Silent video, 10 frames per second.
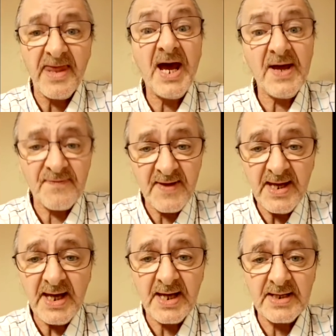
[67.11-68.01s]
and
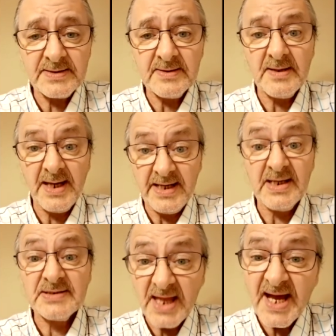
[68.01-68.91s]
then
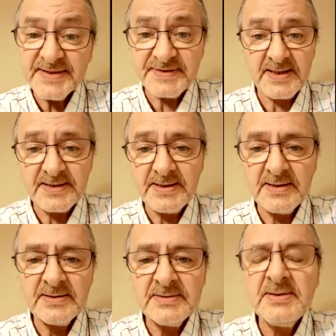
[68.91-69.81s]

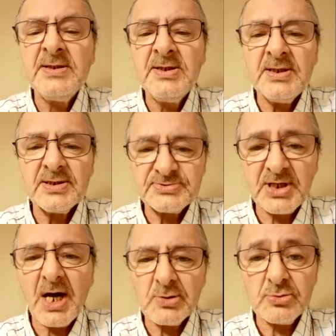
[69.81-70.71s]
elected
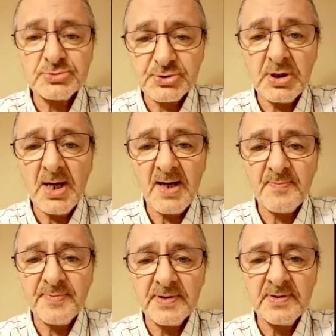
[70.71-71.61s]
Donald
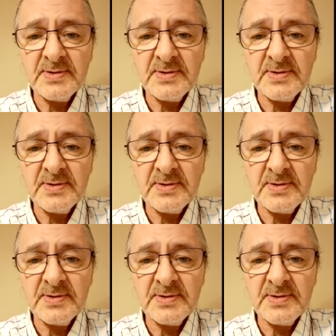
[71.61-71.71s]
Trump,